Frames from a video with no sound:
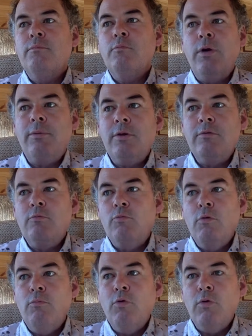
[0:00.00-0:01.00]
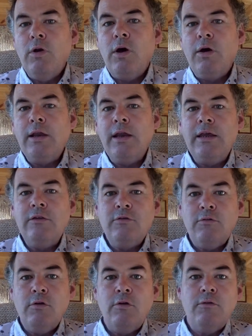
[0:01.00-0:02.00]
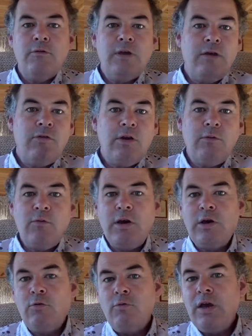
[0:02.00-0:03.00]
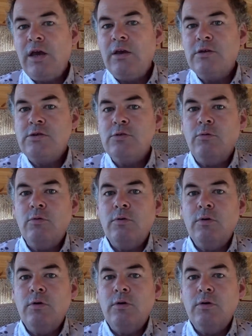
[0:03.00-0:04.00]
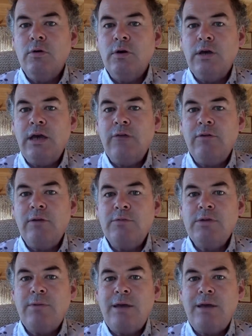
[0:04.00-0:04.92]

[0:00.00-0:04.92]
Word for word: women were more likely to have given up their careers or given up some